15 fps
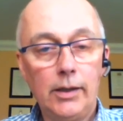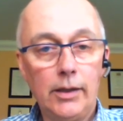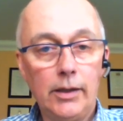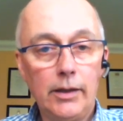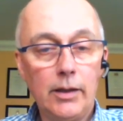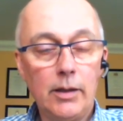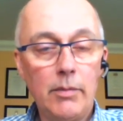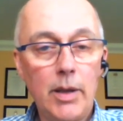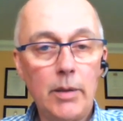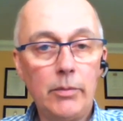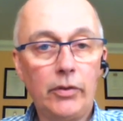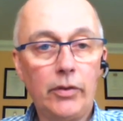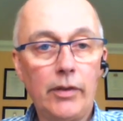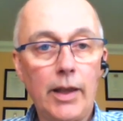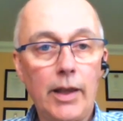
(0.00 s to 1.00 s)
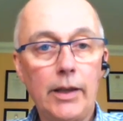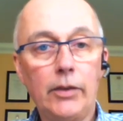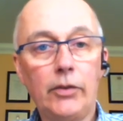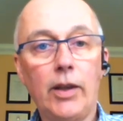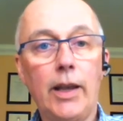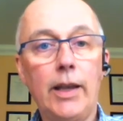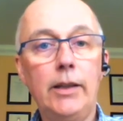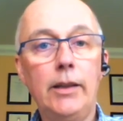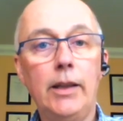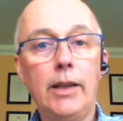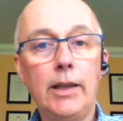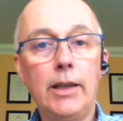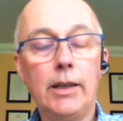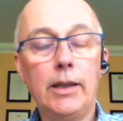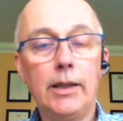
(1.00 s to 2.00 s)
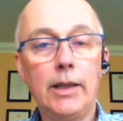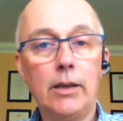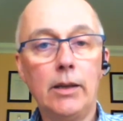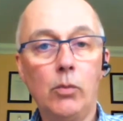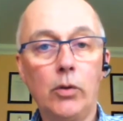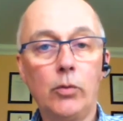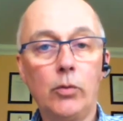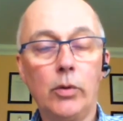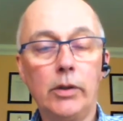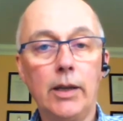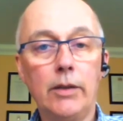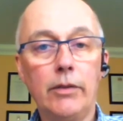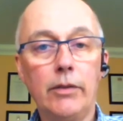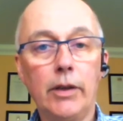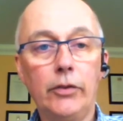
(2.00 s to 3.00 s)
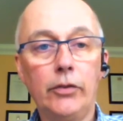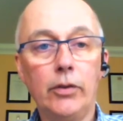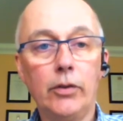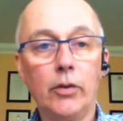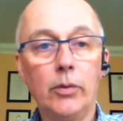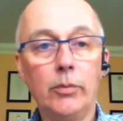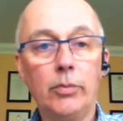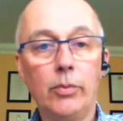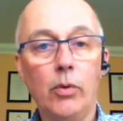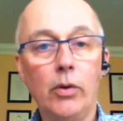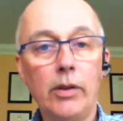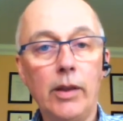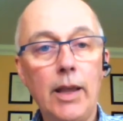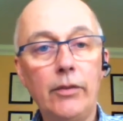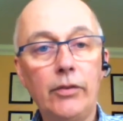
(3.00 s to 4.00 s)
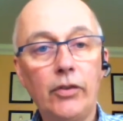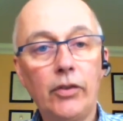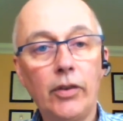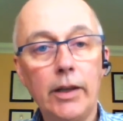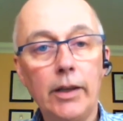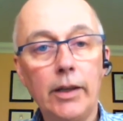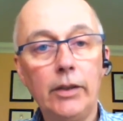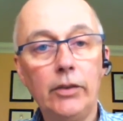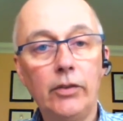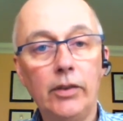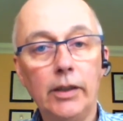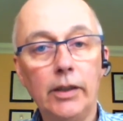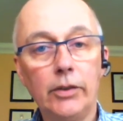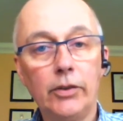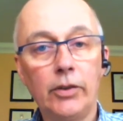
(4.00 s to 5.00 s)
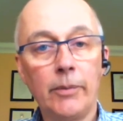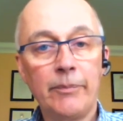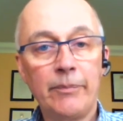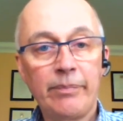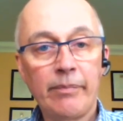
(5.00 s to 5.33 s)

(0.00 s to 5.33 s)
that are members of theirs and the Worldwide Aviation Group, what they have said is that